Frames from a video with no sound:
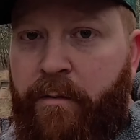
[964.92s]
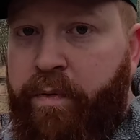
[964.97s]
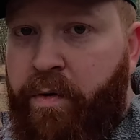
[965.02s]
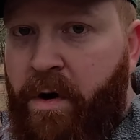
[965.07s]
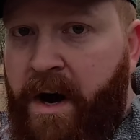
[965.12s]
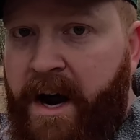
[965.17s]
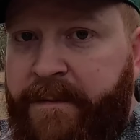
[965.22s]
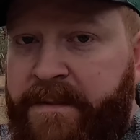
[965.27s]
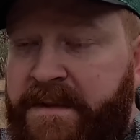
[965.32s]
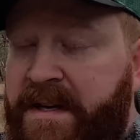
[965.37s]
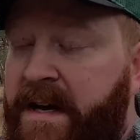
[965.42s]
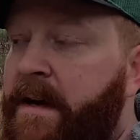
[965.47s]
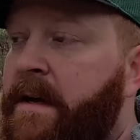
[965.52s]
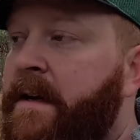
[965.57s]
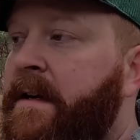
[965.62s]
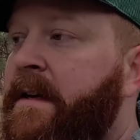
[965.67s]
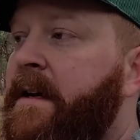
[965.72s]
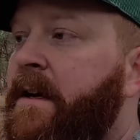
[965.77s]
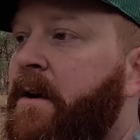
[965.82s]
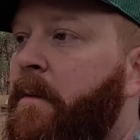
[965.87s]
prepped,
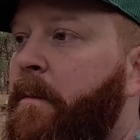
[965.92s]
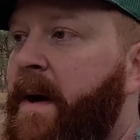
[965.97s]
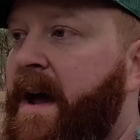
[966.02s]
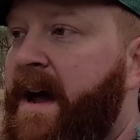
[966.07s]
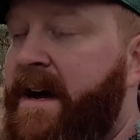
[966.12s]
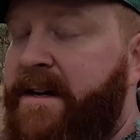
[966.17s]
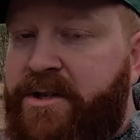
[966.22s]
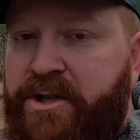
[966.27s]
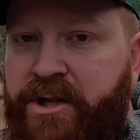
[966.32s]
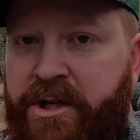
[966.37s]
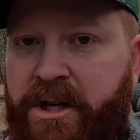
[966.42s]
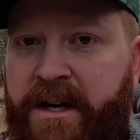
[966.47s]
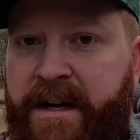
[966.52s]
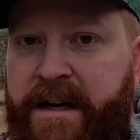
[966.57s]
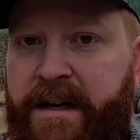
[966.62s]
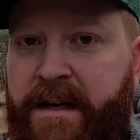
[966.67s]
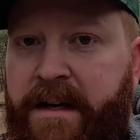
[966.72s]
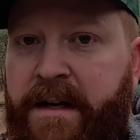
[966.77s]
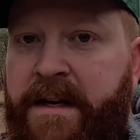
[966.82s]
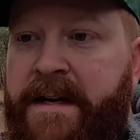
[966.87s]
get a pasture
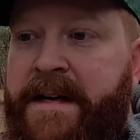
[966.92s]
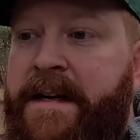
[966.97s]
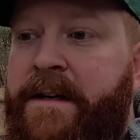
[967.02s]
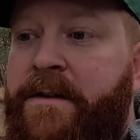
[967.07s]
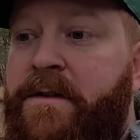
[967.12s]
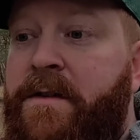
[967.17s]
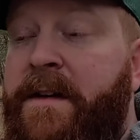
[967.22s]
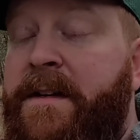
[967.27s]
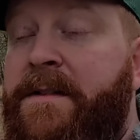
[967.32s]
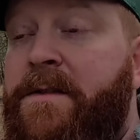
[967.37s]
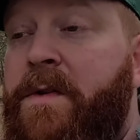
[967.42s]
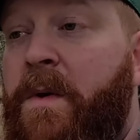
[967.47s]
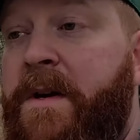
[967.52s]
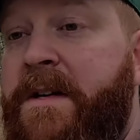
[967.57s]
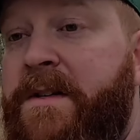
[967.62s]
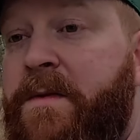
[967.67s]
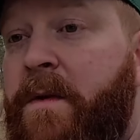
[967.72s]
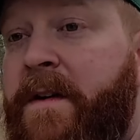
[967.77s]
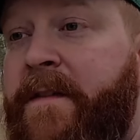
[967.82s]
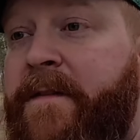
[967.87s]
in so that
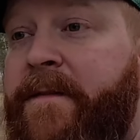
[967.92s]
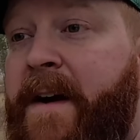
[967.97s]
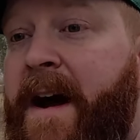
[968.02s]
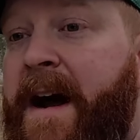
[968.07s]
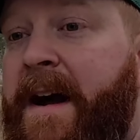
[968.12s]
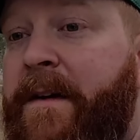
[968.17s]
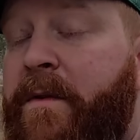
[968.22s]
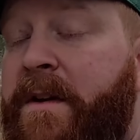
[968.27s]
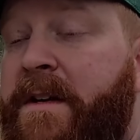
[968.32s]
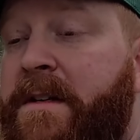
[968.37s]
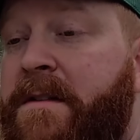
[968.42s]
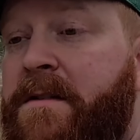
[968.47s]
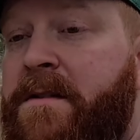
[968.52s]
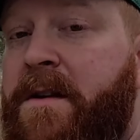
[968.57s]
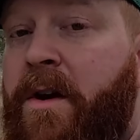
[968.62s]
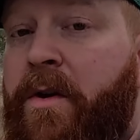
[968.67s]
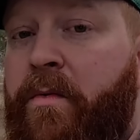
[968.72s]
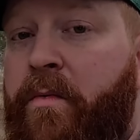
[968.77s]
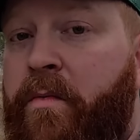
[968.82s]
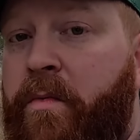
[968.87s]
2025 we can
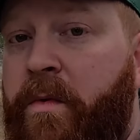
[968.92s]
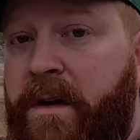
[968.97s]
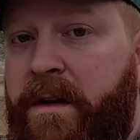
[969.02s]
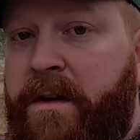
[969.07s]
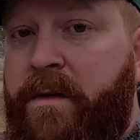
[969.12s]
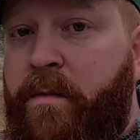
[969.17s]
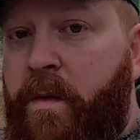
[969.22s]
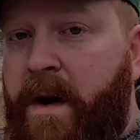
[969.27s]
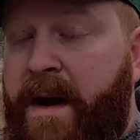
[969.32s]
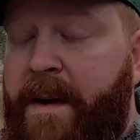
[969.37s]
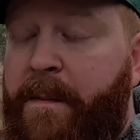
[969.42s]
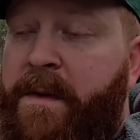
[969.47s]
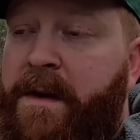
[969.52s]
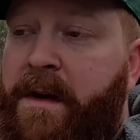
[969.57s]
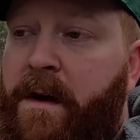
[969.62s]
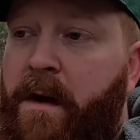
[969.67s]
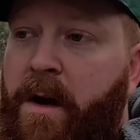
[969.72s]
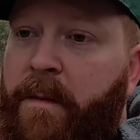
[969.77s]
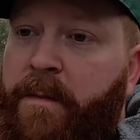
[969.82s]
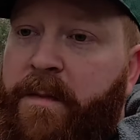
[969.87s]
start really ramping
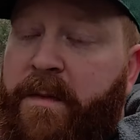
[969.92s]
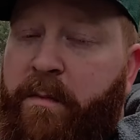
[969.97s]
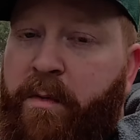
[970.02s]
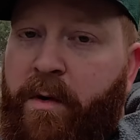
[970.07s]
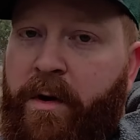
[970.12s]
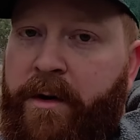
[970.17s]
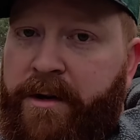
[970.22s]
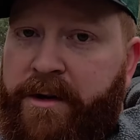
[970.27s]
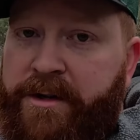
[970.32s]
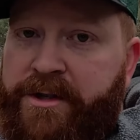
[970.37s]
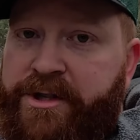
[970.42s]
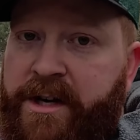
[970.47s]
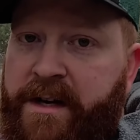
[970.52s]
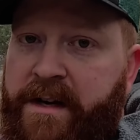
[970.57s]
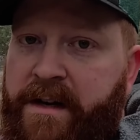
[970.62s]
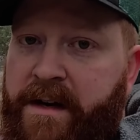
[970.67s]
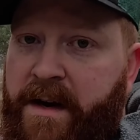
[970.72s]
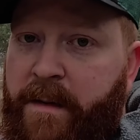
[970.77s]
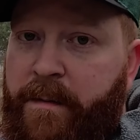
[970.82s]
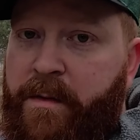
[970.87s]
up the broiler
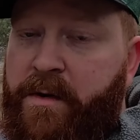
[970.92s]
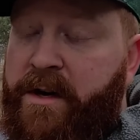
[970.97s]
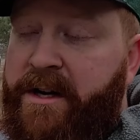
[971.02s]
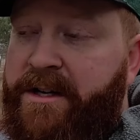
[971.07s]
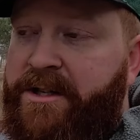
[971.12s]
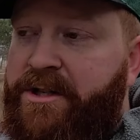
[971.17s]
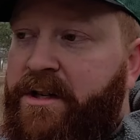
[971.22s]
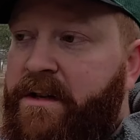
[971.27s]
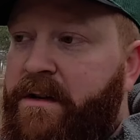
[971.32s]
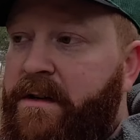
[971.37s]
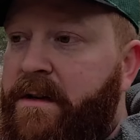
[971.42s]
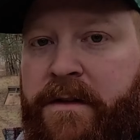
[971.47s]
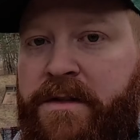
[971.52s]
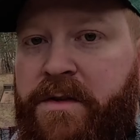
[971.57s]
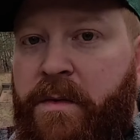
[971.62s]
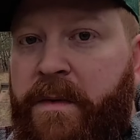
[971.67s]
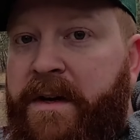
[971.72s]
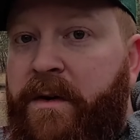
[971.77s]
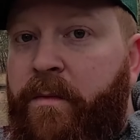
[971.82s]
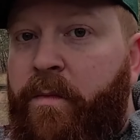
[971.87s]
chicken operation so
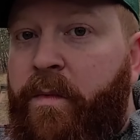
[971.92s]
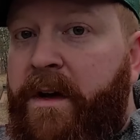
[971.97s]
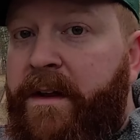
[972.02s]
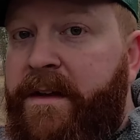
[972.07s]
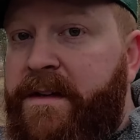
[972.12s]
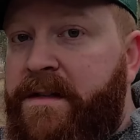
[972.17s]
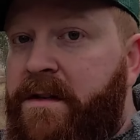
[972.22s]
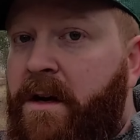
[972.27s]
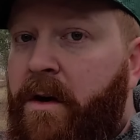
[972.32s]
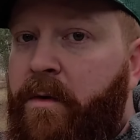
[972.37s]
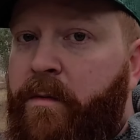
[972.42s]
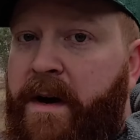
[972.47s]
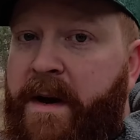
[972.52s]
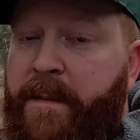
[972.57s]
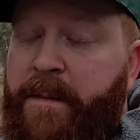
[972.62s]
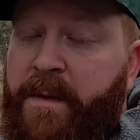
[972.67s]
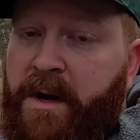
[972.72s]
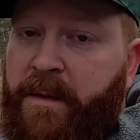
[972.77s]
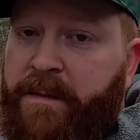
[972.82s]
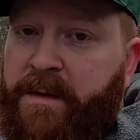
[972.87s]
we can really start
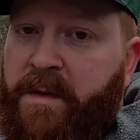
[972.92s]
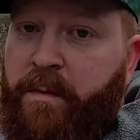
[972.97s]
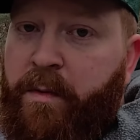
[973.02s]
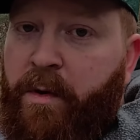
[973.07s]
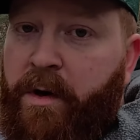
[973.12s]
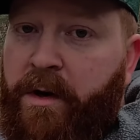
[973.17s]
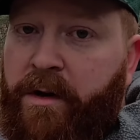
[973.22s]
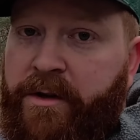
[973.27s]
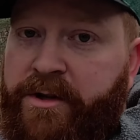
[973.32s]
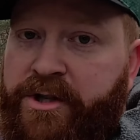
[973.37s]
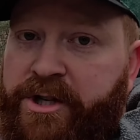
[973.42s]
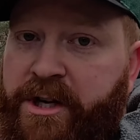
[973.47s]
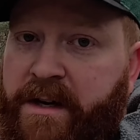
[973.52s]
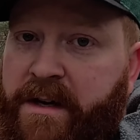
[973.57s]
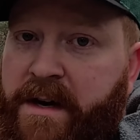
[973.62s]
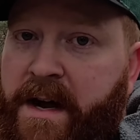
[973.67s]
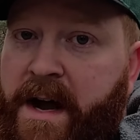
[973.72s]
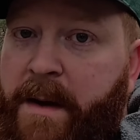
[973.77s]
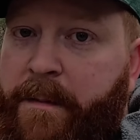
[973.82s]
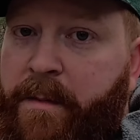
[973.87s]
ramping up the broiler chicken
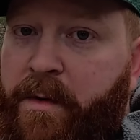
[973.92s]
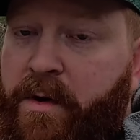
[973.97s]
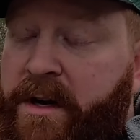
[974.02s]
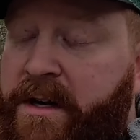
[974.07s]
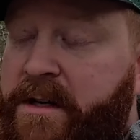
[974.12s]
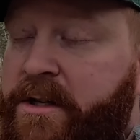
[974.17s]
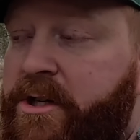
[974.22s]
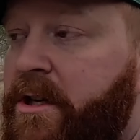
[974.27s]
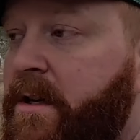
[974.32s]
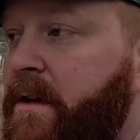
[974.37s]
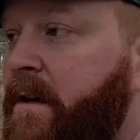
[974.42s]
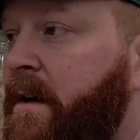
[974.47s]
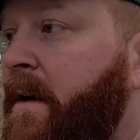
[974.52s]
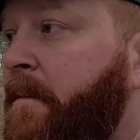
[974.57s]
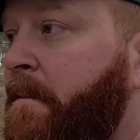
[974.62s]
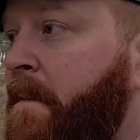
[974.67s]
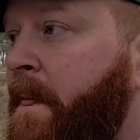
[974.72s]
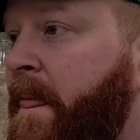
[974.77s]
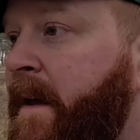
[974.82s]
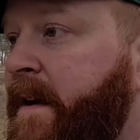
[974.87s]
operation
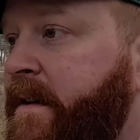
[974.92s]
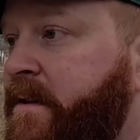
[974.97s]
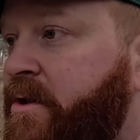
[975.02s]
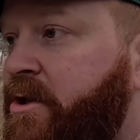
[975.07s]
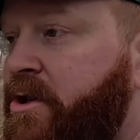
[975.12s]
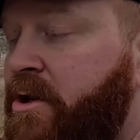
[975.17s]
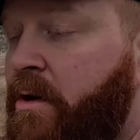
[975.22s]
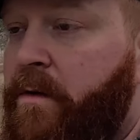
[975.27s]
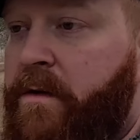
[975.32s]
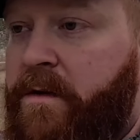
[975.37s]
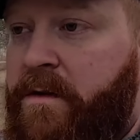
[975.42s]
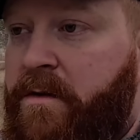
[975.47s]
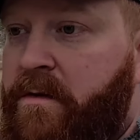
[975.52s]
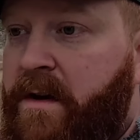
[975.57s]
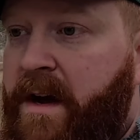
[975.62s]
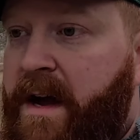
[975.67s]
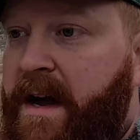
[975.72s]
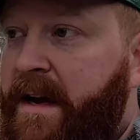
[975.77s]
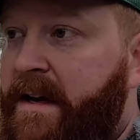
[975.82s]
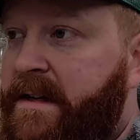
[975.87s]
and showing you
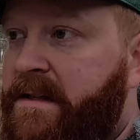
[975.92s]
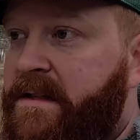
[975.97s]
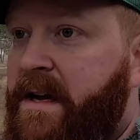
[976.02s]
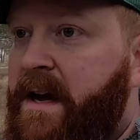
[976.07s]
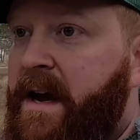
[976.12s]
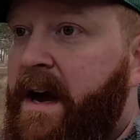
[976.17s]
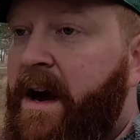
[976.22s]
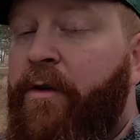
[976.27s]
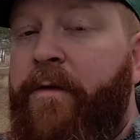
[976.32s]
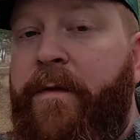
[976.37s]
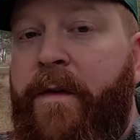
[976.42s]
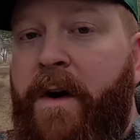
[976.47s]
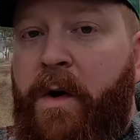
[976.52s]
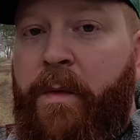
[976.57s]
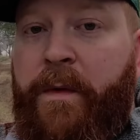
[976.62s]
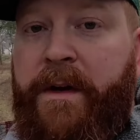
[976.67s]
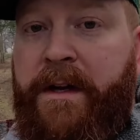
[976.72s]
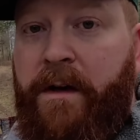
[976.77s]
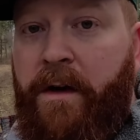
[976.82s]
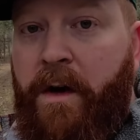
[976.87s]
guys how far
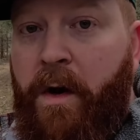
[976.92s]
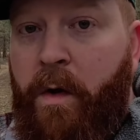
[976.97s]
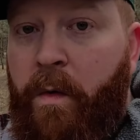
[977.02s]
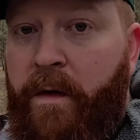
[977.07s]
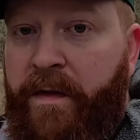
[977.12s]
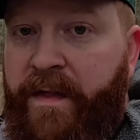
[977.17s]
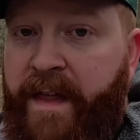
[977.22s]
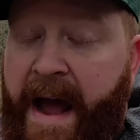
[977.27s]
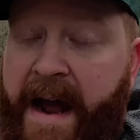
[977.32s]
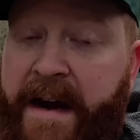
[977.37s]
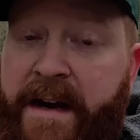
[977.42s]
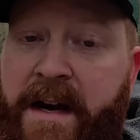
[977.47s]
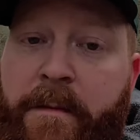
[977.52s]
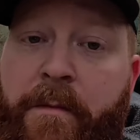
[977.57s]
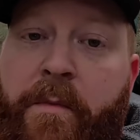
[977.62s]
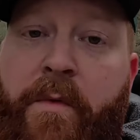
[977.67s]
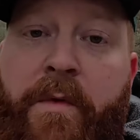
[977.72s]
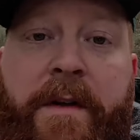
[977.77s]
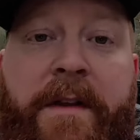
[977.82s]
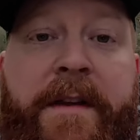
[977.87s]
we can go with that.
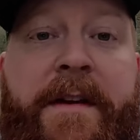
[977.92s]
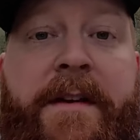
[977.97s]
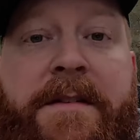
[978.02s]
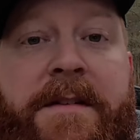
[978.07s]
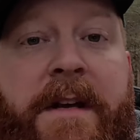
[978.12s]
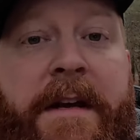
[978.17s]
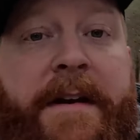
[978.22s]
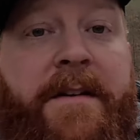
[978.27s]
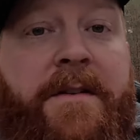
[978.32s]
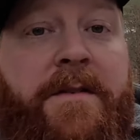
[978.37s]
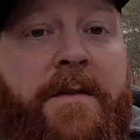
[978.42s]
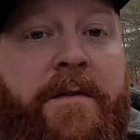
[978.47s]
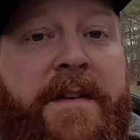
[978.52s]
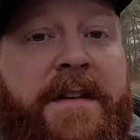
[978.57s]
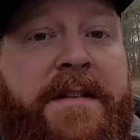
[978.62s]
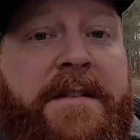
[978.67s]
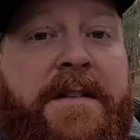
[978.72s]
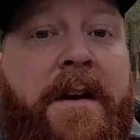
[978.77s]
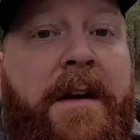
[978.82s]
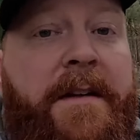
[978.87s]
I'm really excited. So
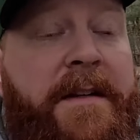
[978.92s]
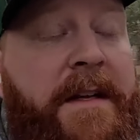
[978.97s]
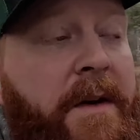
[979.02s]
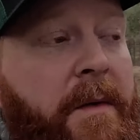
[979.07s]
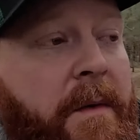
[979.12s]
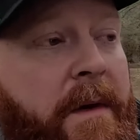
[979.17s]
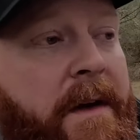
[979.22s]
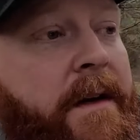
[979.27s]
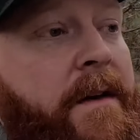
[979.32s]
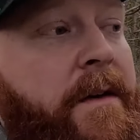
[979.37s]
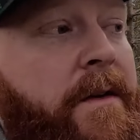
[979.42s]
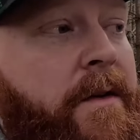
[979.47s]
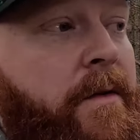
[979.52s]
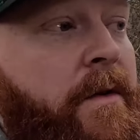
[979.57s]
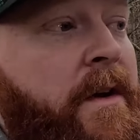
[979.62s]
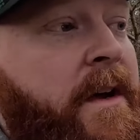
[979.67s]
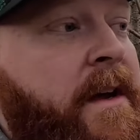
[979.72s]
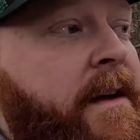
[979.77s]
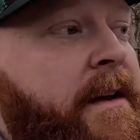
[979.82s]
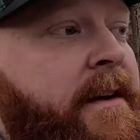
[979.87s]
this year I think we're gonna do
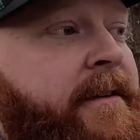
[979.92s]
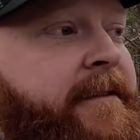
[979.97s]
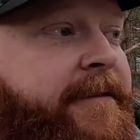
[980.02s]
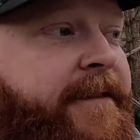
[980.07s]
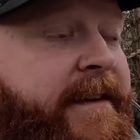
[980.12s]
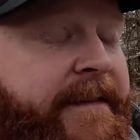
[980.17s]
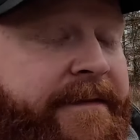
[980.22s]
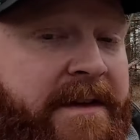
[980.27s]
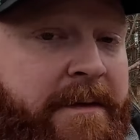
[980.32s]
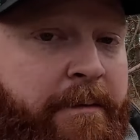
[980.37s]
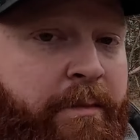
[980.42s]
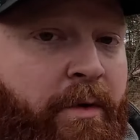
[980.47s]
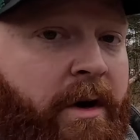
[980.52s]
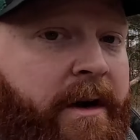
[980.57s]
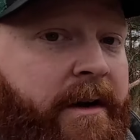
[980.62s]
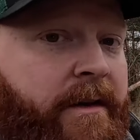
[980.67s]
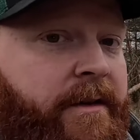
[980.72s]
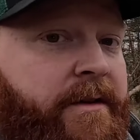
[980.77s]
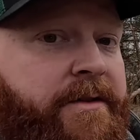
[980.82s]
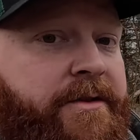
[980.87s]
50
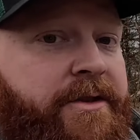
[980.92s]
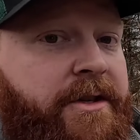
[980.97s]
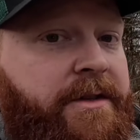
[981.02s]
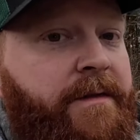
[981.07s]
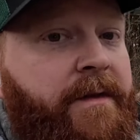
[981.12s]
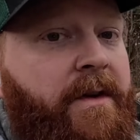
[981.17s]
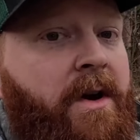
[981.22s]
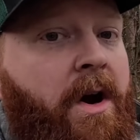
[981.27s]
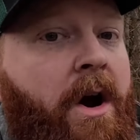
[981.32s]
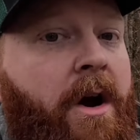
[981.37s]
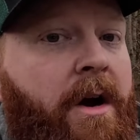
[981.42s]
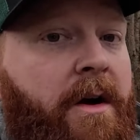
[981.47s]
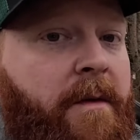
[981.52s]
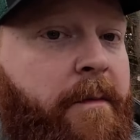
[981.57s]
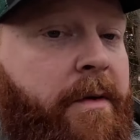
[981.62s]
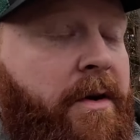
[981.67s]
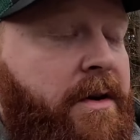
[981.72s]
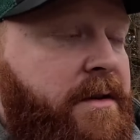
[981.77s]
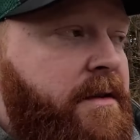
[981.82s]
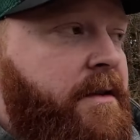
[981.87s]
broilers just for our
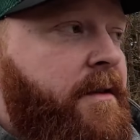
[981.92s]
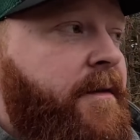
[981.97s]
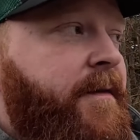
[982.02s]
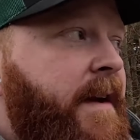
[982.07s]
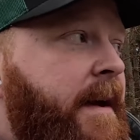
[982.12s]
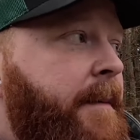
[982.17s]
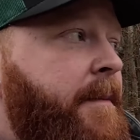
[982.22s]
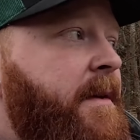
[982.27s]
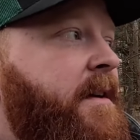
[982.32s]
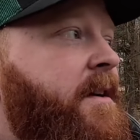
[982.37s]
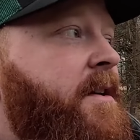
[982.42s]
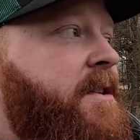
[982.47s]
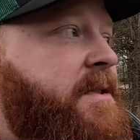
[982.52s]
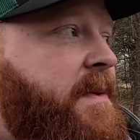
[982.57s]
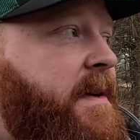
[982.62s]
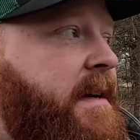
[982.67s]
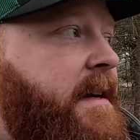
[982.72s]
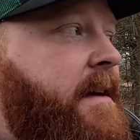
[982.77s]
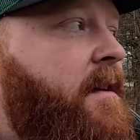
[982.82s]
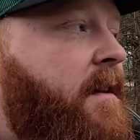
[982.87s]
personal family because we
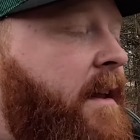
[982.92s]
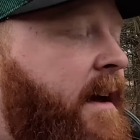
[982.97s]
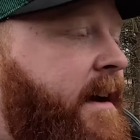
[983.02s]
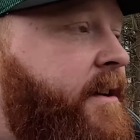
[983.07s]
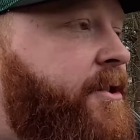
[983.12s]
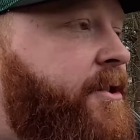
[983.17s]
eat a lot of